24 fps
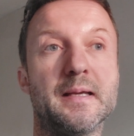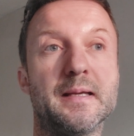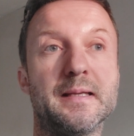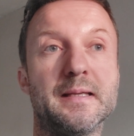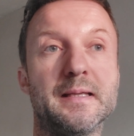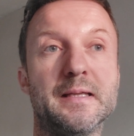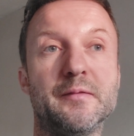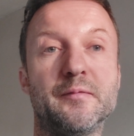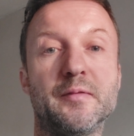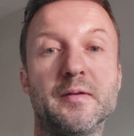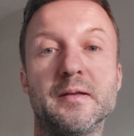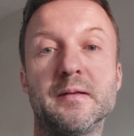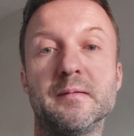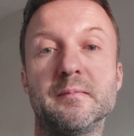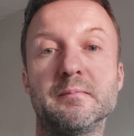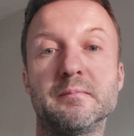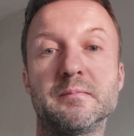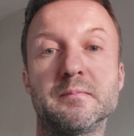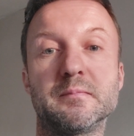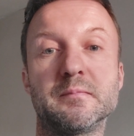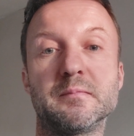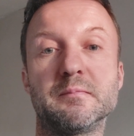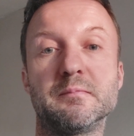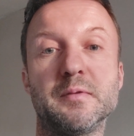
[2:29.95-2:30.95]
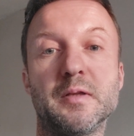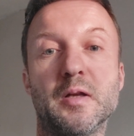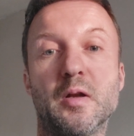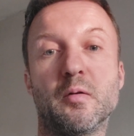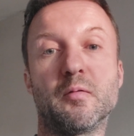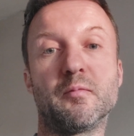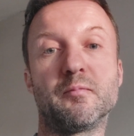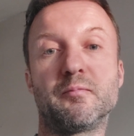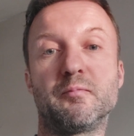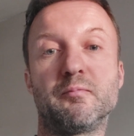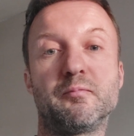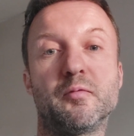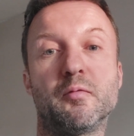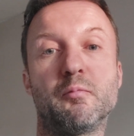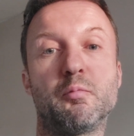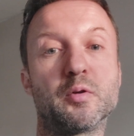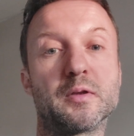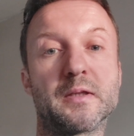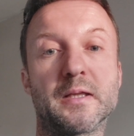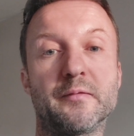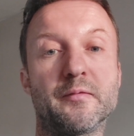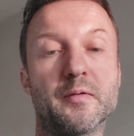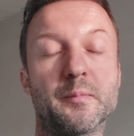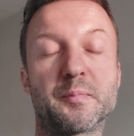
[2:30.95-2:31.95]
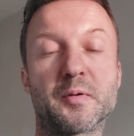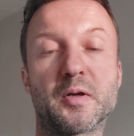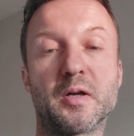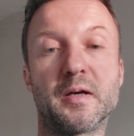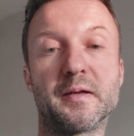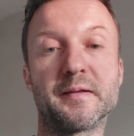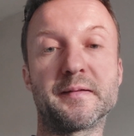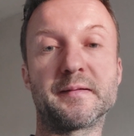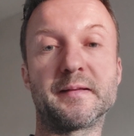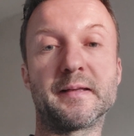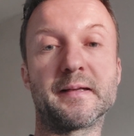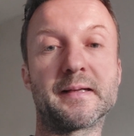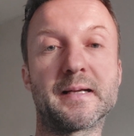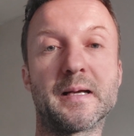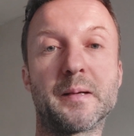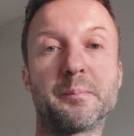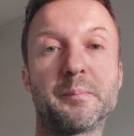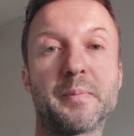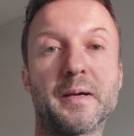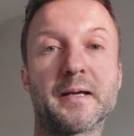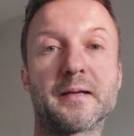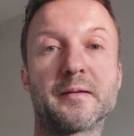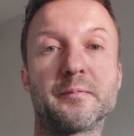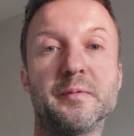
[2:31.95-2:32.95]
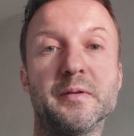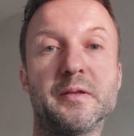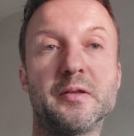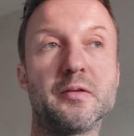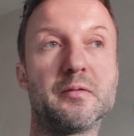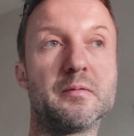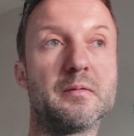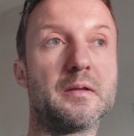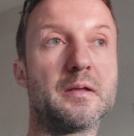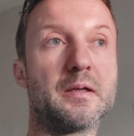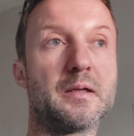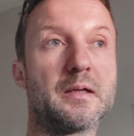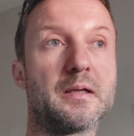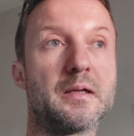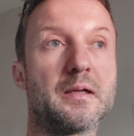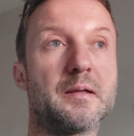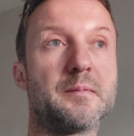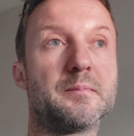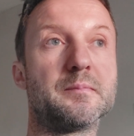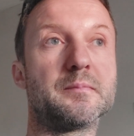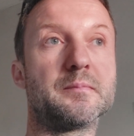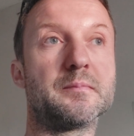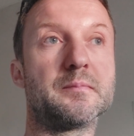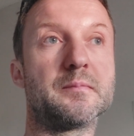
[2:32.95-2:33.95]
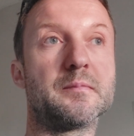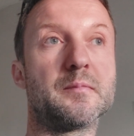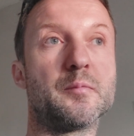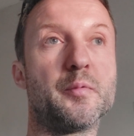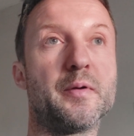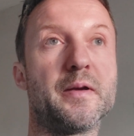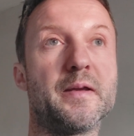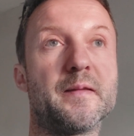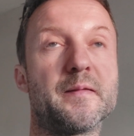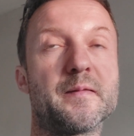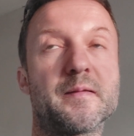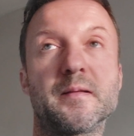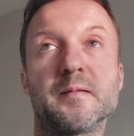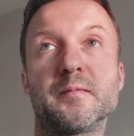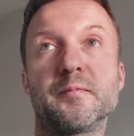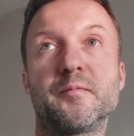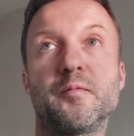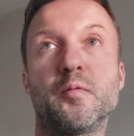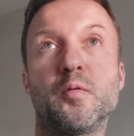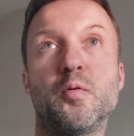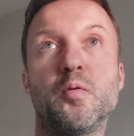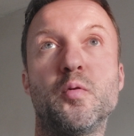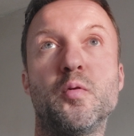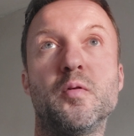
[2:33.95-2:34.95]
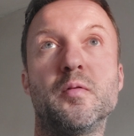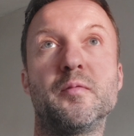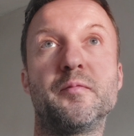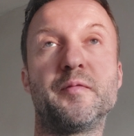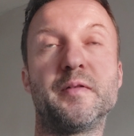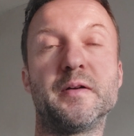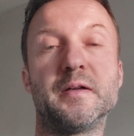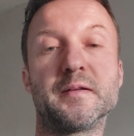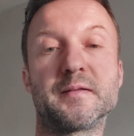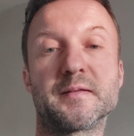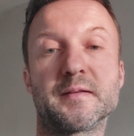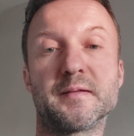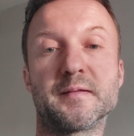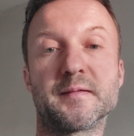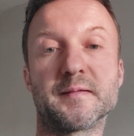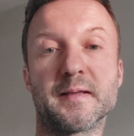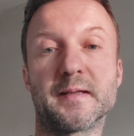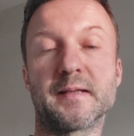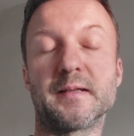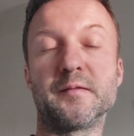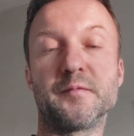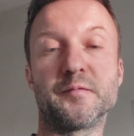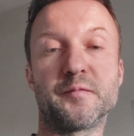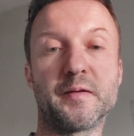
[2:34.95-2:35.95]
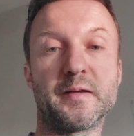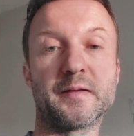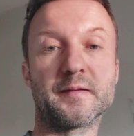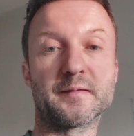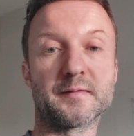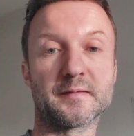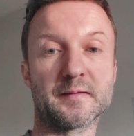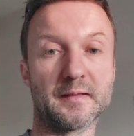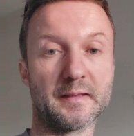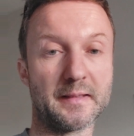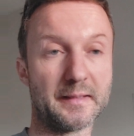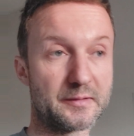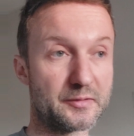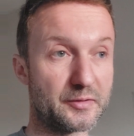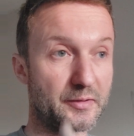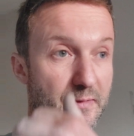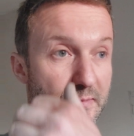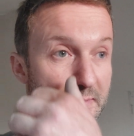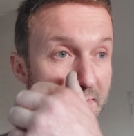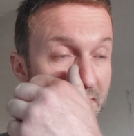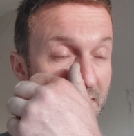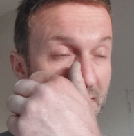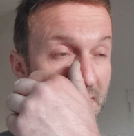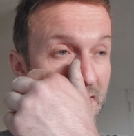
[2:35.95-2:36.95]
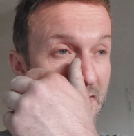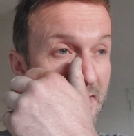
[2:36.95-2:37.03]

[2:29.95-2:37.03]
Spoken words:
even for whatever price they come back with for first and second fix electrics.